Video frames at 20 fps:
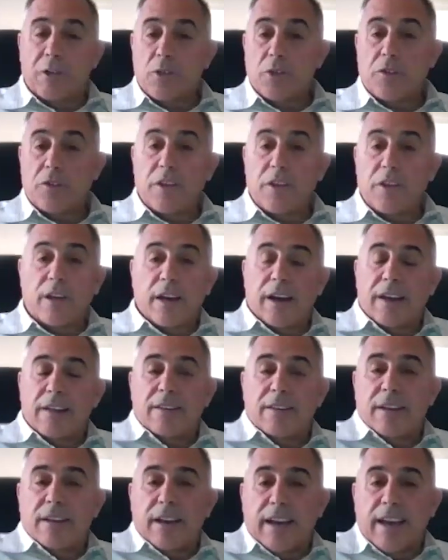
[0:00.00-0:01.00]
with you,
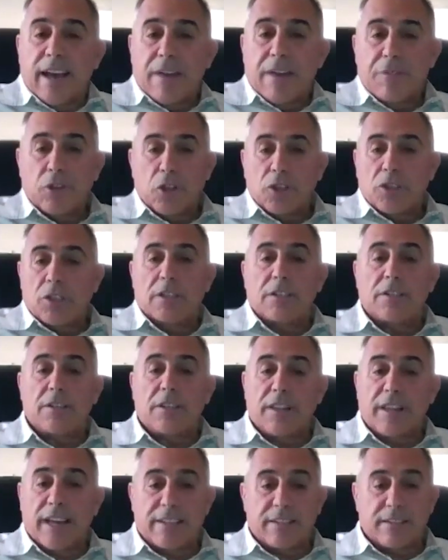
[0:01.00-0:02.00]
I haven't looked into
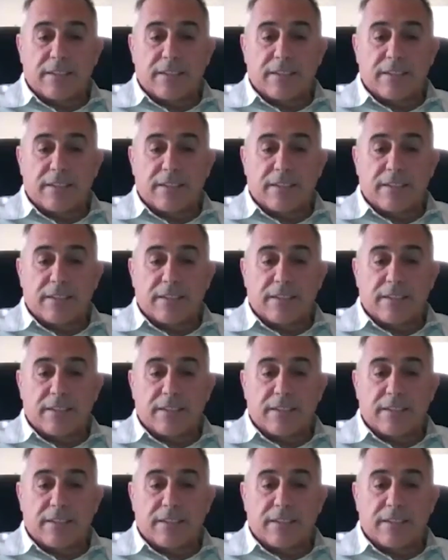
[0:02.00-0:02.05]
that.